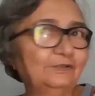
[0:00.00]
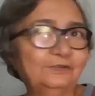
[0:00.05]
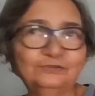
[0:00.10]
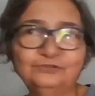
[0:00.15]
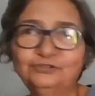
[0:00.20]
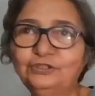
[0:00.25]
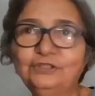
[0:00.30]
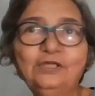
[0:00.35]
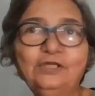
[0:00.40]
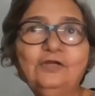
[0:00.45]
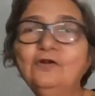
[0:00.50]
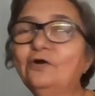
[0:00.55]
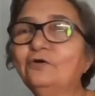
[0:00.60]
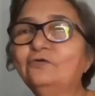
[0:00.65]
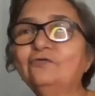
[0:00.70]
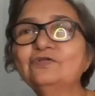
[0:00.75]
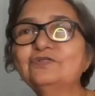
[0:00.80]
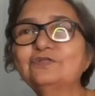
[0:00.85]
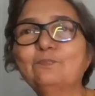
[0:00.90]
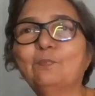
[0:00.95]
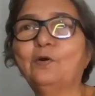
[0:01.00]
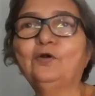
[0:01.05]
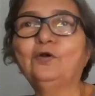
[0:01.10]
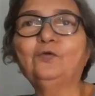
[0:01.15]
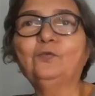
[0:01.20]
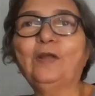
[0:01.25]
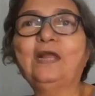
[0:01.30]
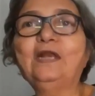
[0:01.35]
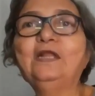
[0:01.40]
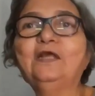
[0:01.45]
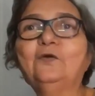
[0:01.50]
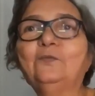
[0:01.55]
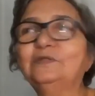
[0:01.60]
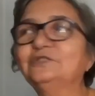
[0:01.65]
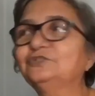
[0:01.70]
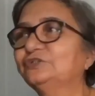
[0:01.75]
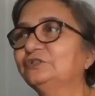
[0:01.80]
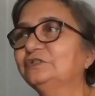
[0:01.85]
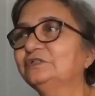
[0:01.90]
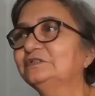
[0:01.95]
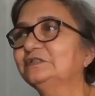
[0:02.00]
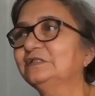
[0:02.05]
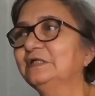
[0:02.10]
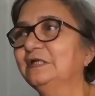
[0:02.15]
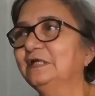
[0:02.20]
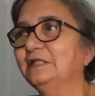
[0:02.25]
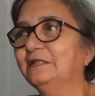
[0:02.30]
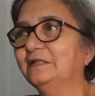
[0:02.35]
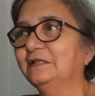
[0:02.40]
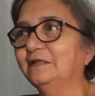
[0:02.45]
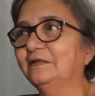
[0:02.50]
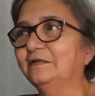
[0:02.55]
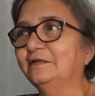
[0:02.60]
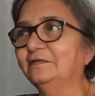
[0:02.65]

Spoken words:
she did not respond to any questions in Hindi.